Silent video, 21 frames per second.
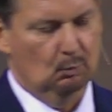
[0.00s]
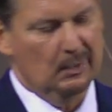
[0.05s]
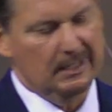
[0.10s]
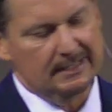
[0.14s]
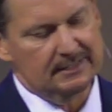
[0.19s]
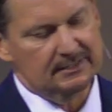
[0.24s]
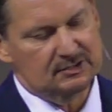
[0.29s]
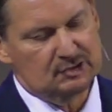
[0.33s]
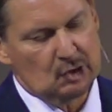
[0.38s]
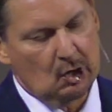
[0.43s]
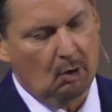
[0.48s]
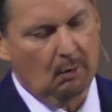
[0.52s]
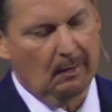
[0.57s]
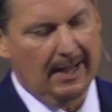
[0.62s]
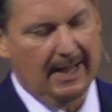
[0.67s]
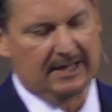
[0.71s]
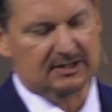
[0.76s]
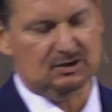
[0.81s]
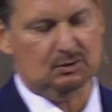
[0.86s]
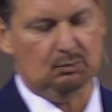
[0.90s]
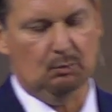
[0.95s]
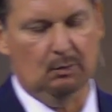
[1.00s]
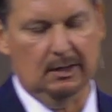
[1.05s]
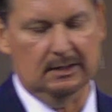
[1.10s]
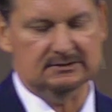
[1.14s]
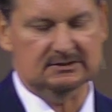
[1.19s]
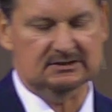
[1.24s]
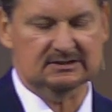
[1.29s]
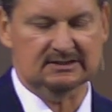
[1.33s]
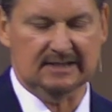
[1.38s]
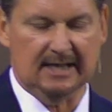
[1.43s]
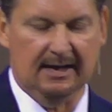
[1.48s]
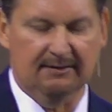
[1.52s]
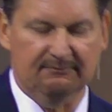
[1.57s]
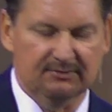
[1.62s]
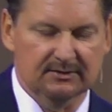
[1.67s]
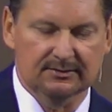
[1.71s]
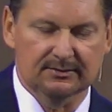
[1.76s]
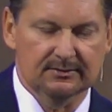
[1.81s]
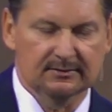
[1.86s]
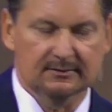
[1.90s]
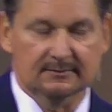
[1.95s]
When Joash was
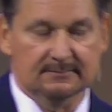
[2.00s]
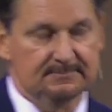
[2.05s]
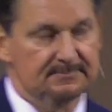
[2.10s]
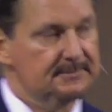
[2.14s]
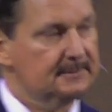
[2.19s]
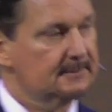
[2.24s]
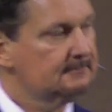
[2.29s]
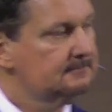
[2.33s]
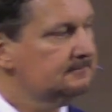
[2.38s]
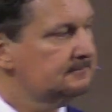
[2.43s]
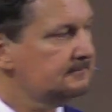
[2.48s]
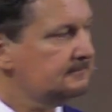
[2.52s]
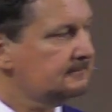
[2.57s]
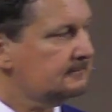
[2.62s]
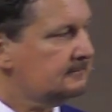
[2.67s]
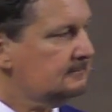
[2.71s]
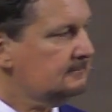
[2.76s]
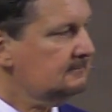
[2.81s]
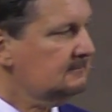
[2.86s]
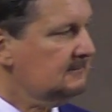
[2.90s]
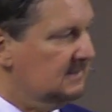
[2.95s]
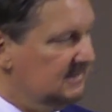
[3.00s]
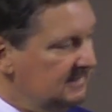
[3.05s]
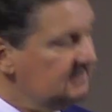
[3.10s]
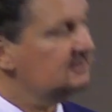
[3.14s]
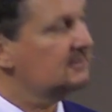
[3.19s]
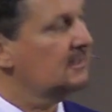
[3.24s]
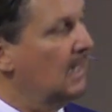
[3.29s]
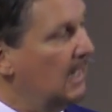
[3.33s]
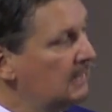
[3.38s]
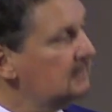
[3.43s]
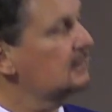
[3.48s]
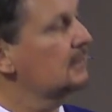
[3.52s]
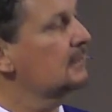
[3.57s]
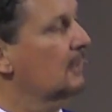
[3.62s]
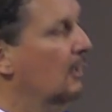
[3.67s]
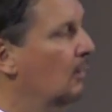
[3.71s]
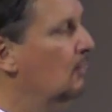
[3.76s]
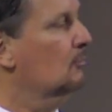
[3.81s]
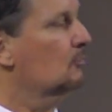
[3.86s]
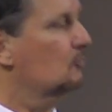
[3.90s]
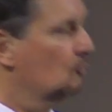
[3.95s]
7, his
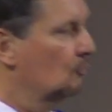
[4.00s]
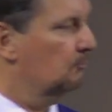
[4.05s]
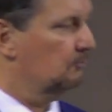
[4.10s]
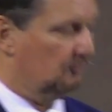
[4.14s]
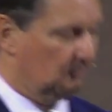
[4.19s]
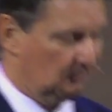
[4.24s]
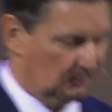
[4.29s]
godly uncle